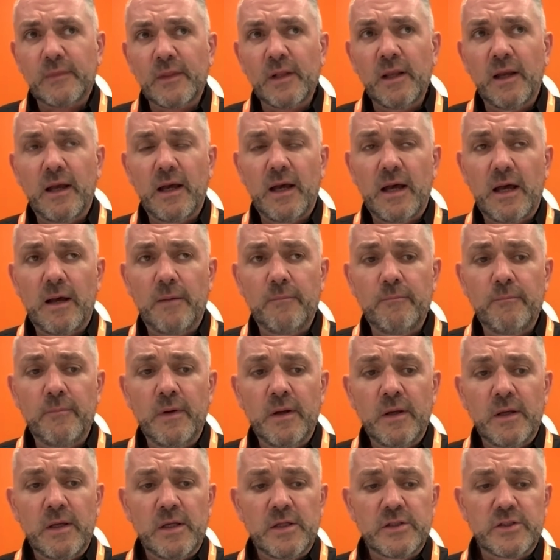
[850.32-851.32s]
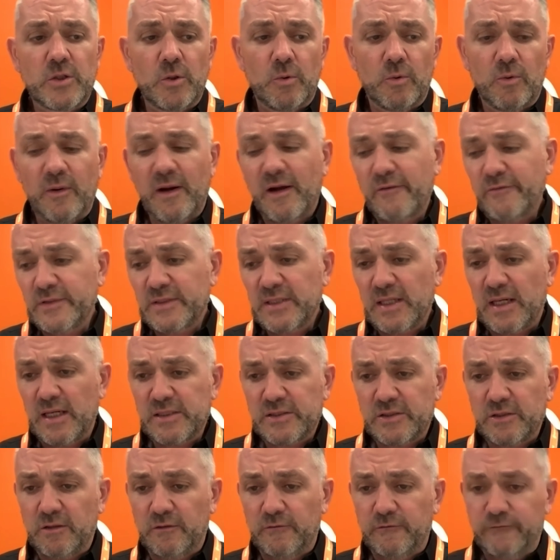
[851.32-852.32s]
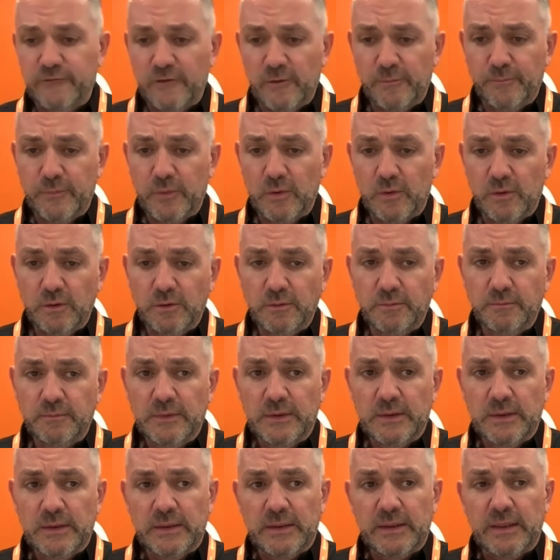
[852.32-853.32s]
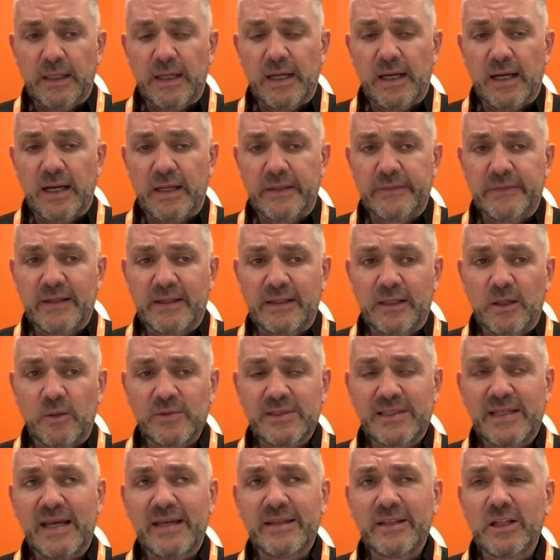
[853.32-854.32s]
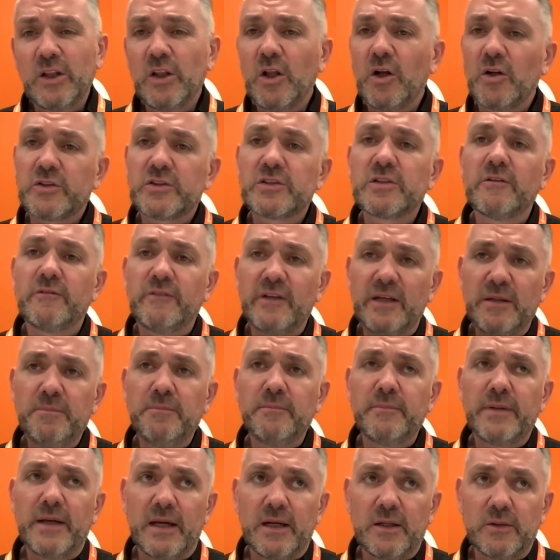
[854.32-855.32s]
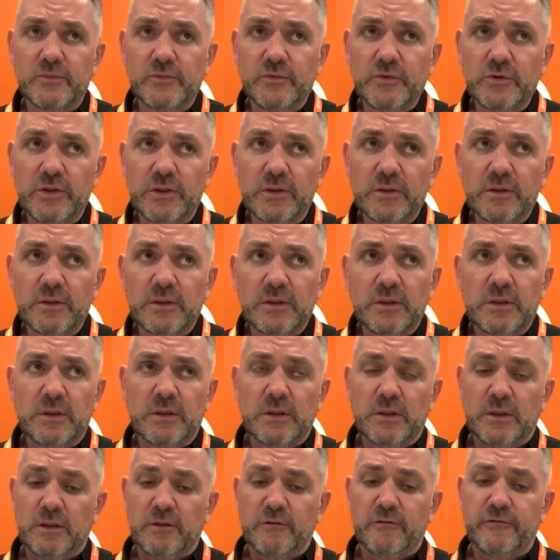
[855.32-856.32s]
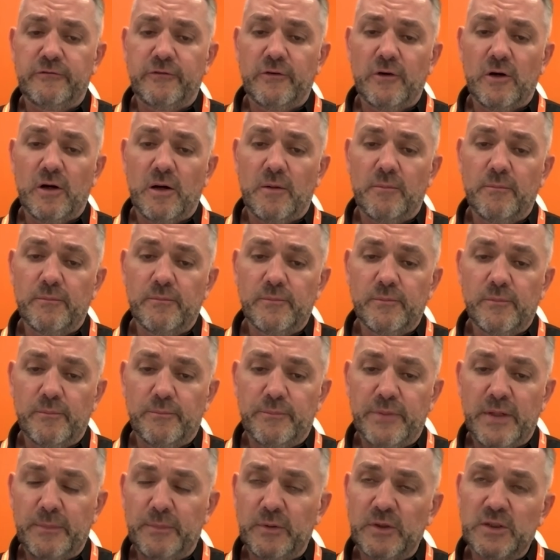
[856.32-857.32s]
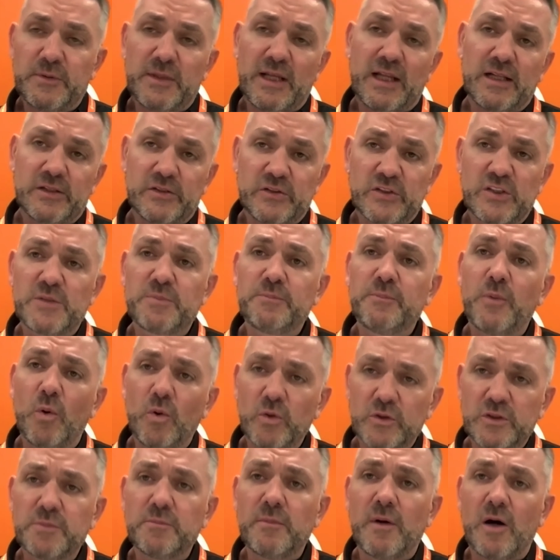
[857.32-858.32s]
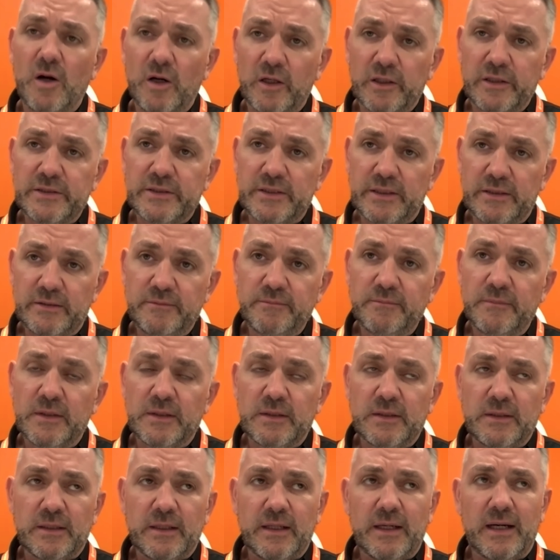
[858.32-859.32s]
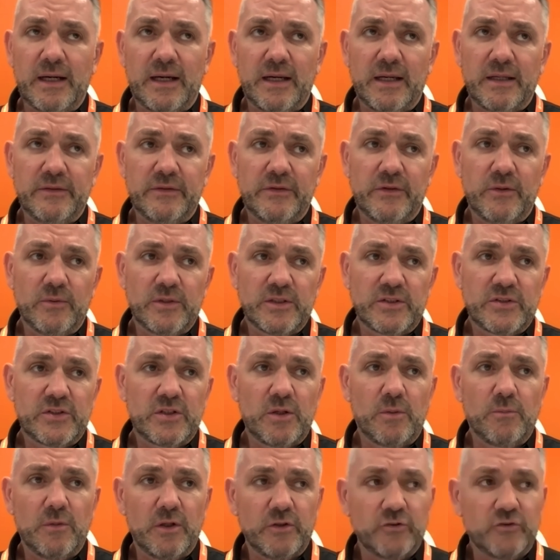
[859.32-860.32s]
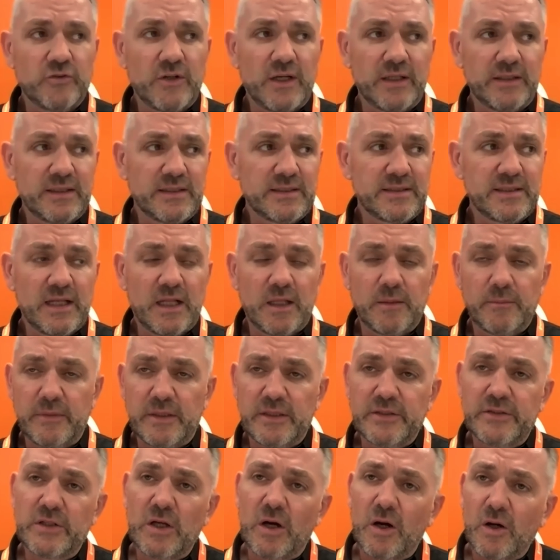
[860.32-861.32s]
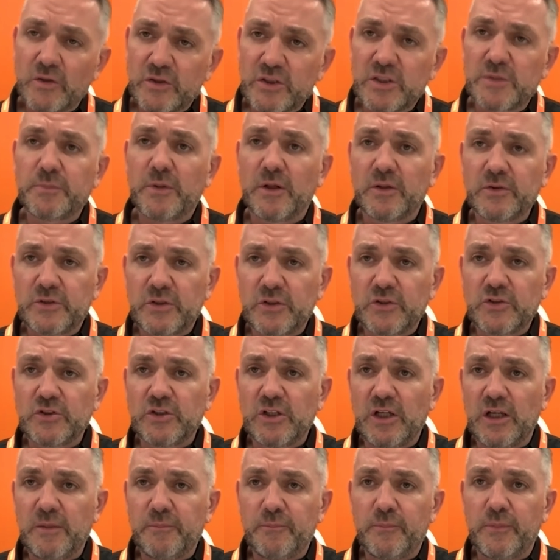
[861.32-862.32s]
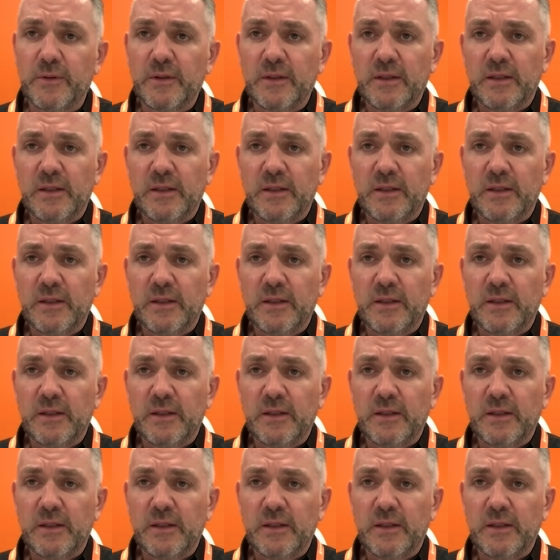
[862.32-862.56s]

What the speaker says: So we were advertising on football. And then I was getting lots of inbound from people selling sports marketing. And there was someone trying to sell me darts sponsorship,